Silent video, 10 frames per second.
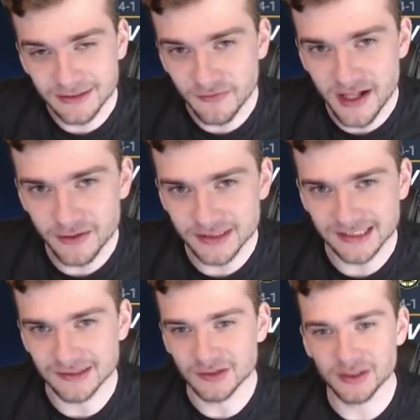to follow us
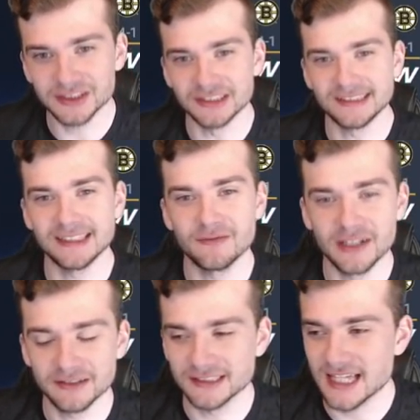on Twitch to see the
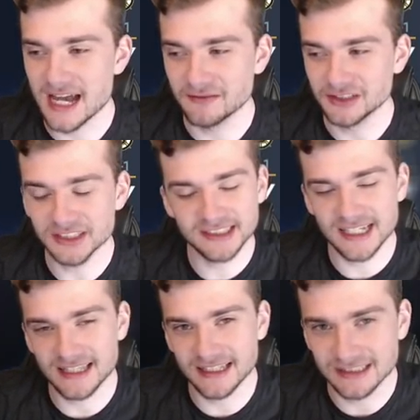videos live, just
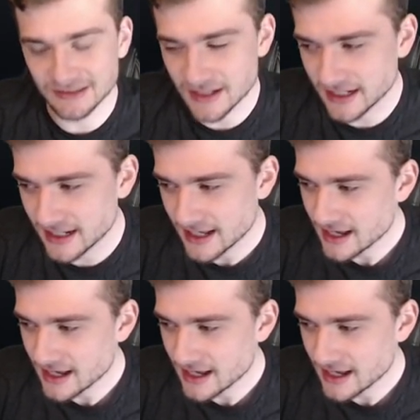like this one,